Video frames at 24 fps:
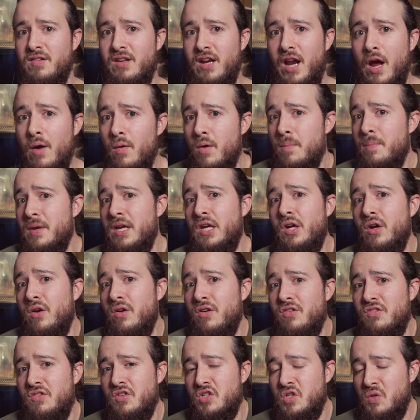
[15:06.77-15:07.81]
And I would be
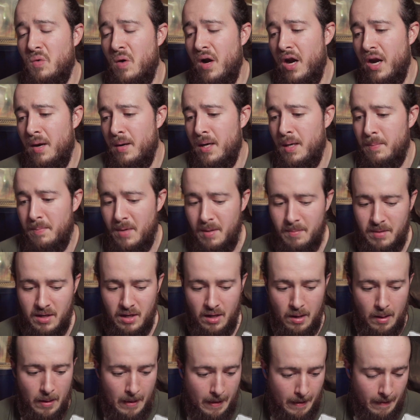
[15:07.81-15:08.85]
curious to try maybe
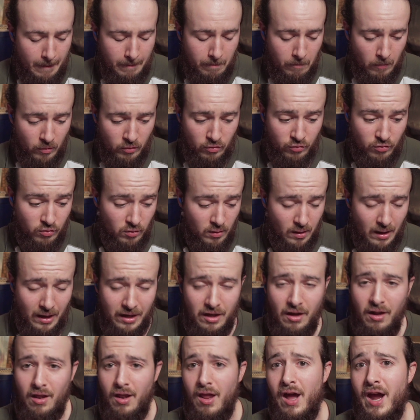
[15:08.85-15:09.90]
a
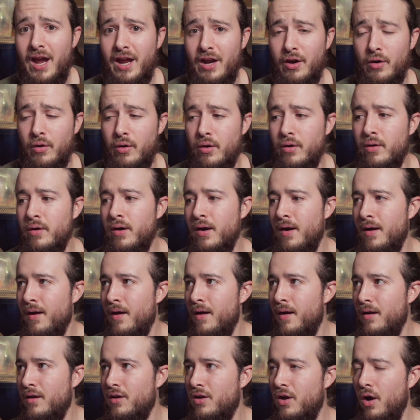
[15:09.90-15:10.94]
lighter
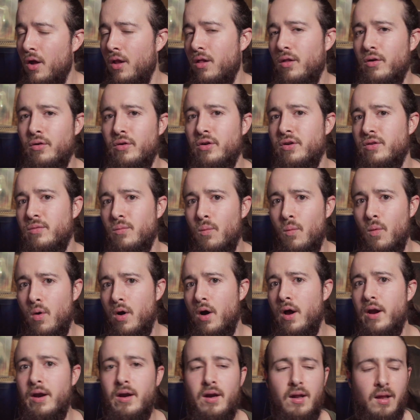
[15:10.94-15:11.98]
colored
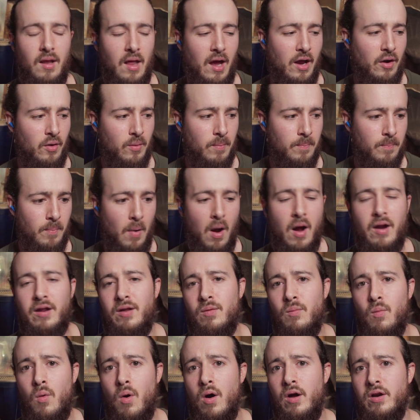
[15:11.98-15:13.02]
one, a lighter body
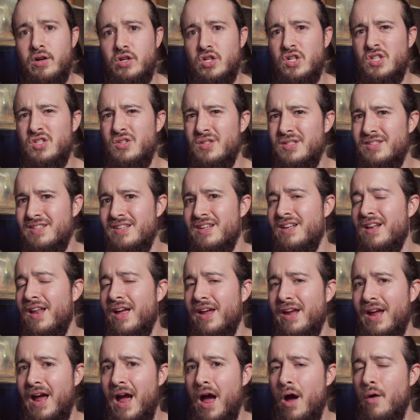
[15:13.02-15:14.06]
one, just to see
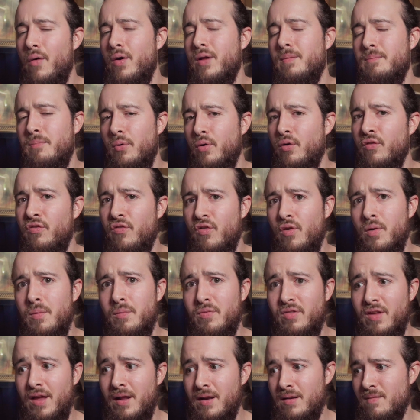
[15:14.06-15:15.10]
like how it
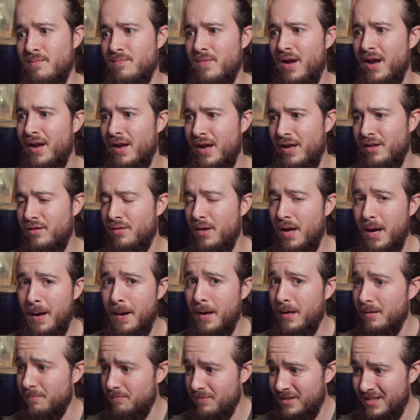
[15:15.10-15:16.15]
performs. And
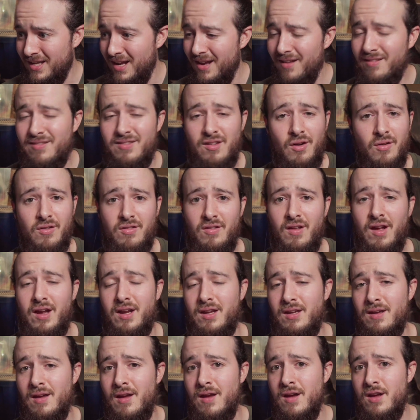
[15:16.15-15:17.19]
I guess there's
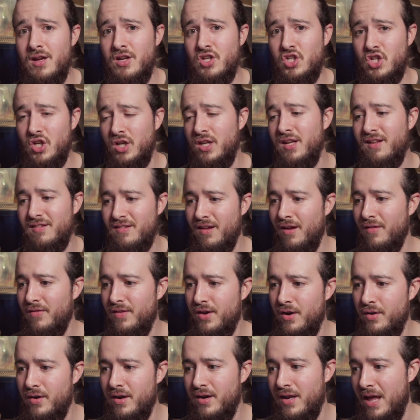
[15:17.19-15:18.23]
like chilies out
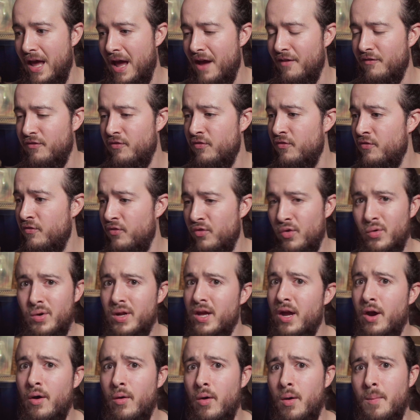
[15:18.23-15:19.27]
there that have
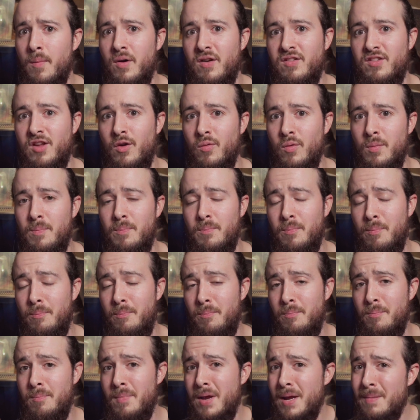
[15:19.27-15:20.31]
fruity aromas that would
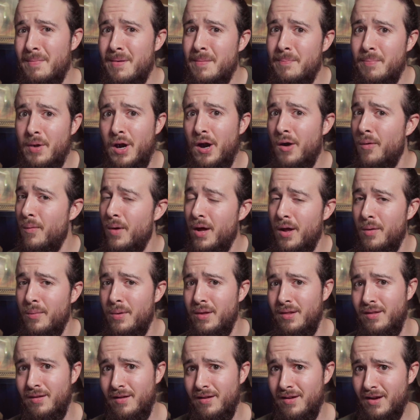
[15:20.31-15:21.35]
maybe pair well
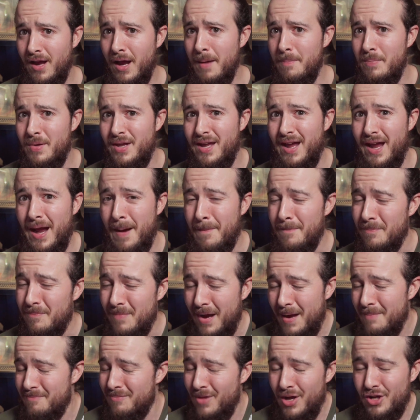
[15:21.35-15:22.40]
with an IPA.
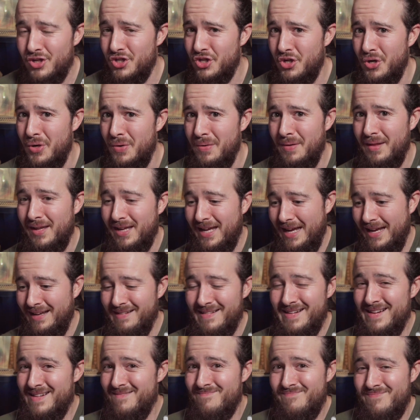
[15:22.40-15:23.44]
I'm not sure.
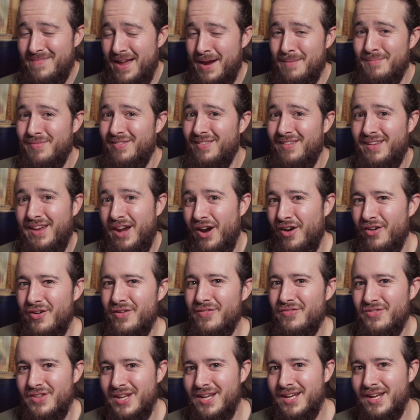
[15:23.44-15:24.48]
I'm scared
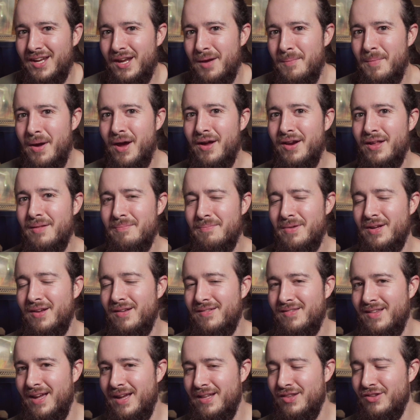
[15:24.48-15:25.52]
of thinking about it
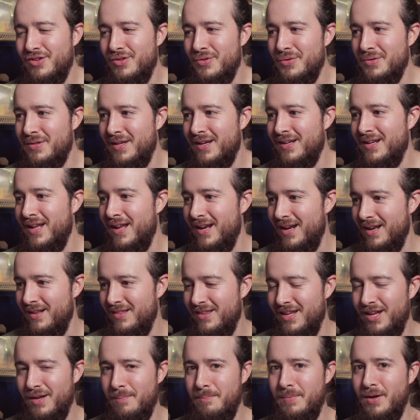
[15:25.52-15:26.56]
because I do think that
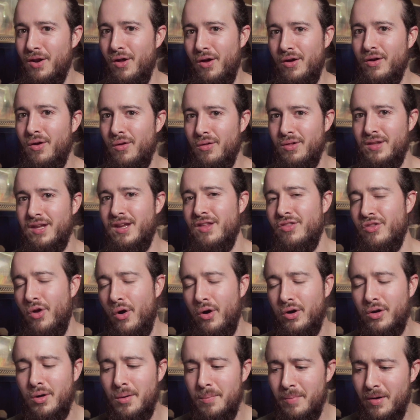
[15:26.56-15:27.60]
they belong only in
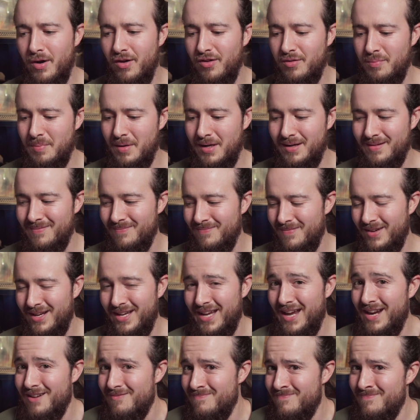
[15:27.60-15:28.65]
darker beers. But
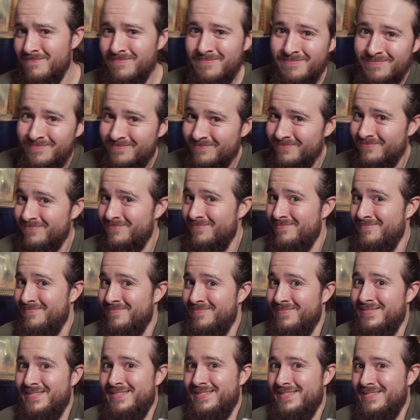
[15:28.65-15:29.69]
again,
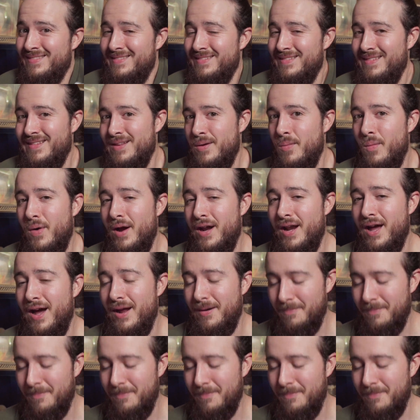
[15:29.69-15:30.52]
why not?